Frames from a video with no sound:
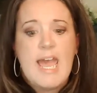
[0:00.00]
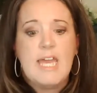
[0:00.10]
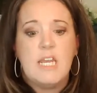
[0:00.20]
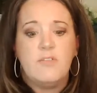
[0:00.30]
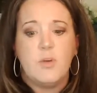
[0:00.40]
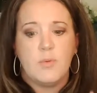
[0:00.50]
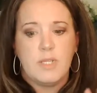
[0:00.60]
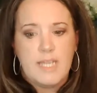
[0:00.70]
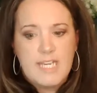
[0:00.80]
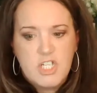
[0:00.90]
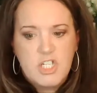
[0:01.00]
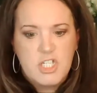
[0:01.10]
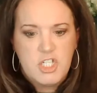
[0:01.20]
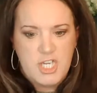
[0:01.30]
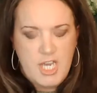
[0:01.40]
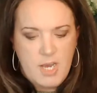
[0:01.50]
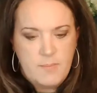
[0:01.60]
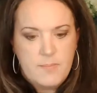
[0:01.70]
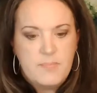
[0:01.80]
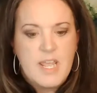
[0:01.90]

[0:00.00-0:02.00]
And if the relationship